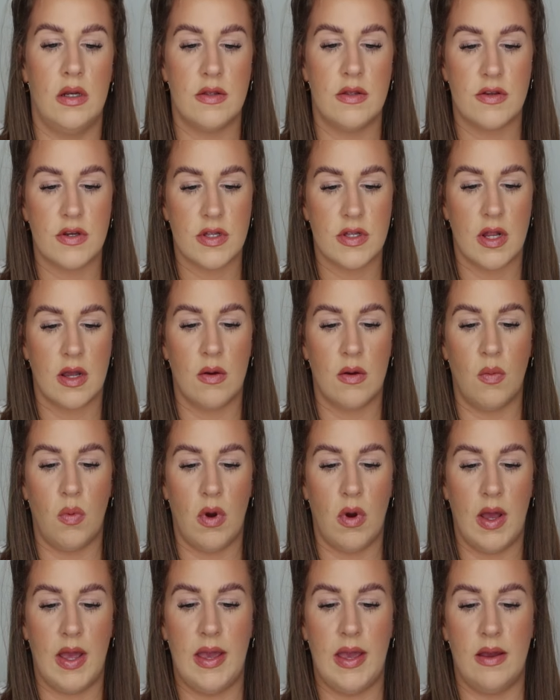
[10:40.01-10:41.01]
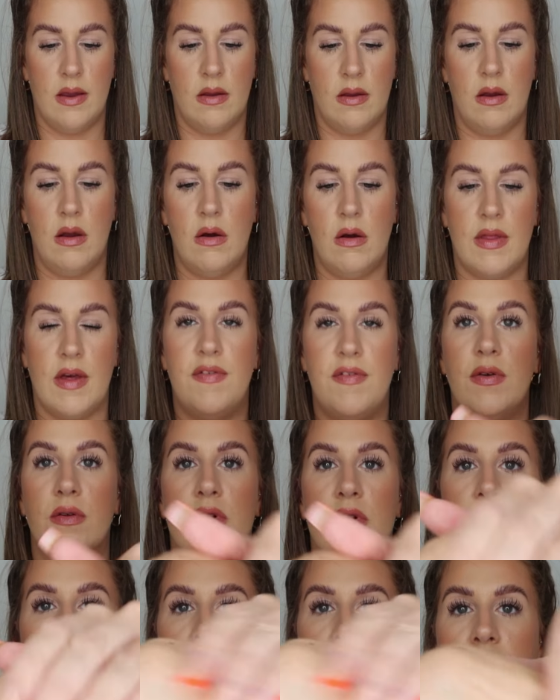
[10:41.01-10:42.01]
It's just like a white. Oh, that
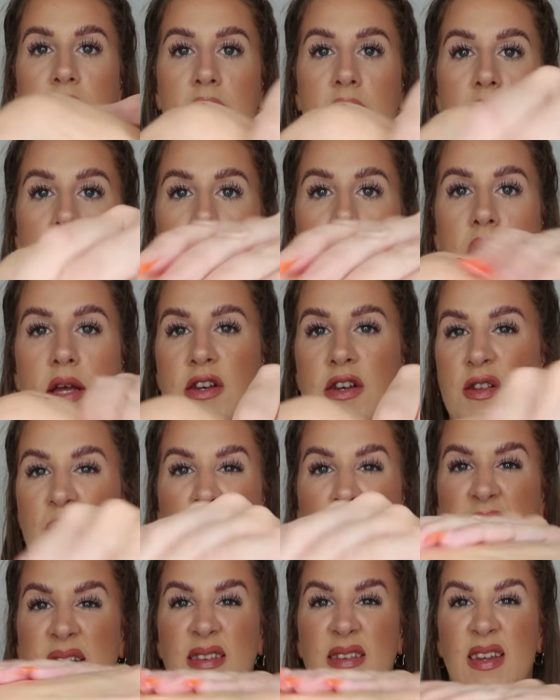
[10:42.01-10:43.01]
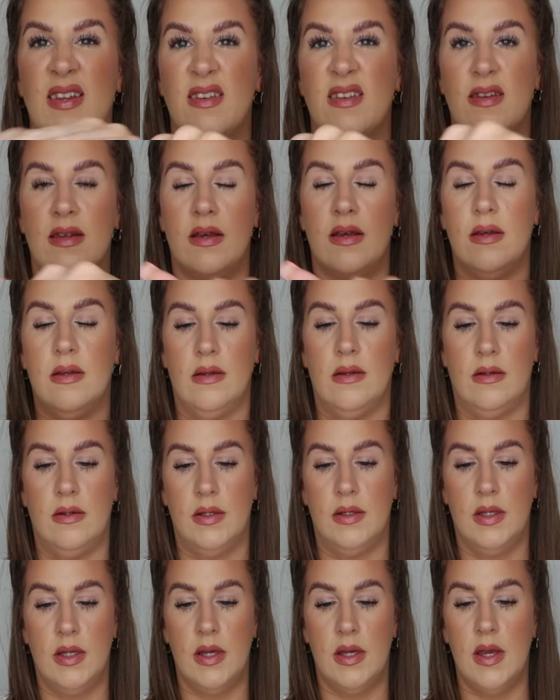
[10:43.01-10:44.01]
feels lovely, and just blends into
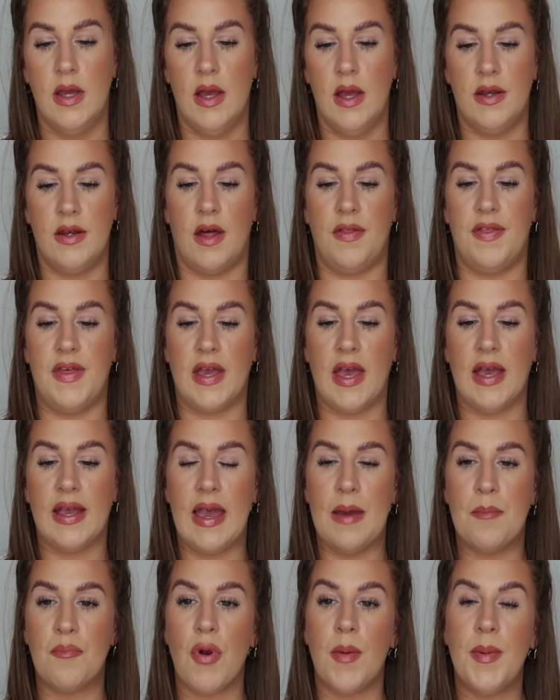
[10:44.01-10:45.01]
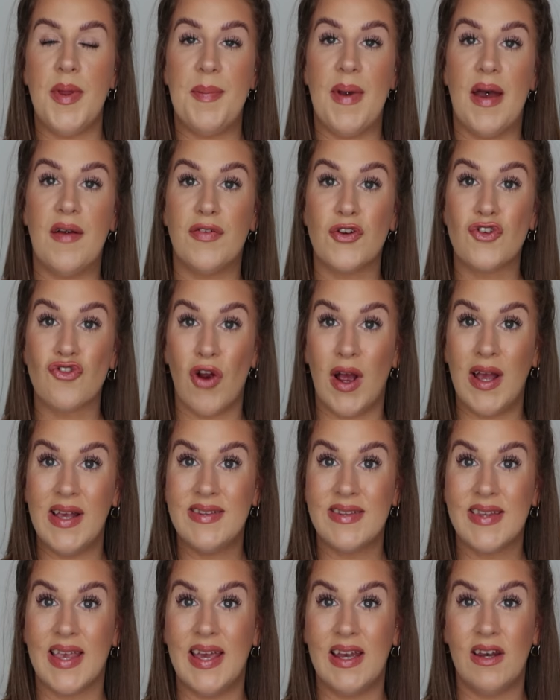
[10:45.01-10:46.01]
nothing. Again, probably better for
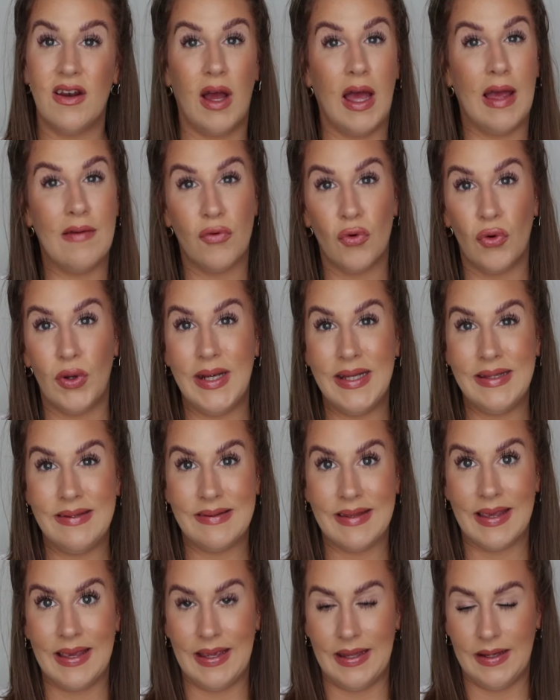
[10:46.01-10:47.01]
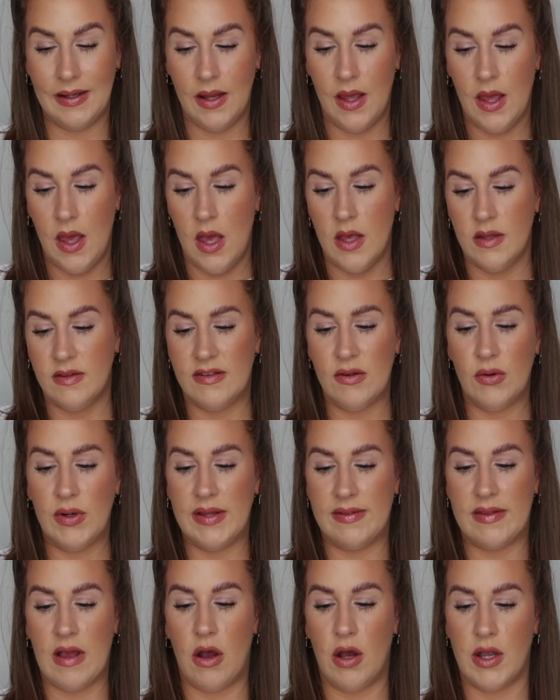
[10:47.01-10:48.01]
drier skin. I have oily skin, still
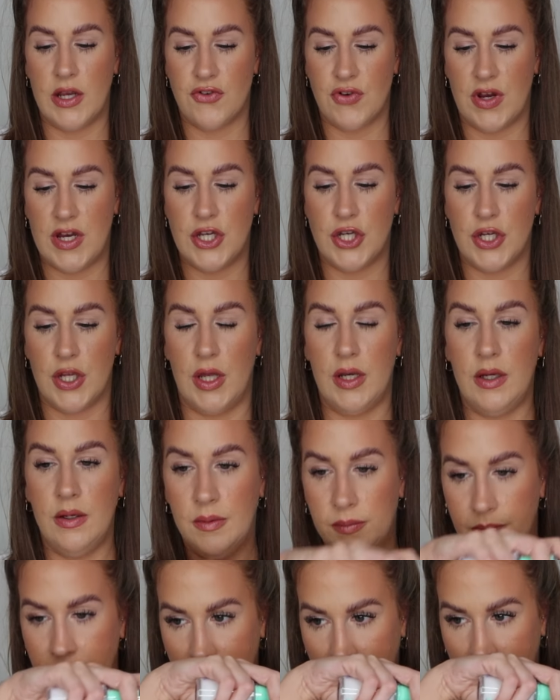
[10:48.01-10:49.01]
need that hydration.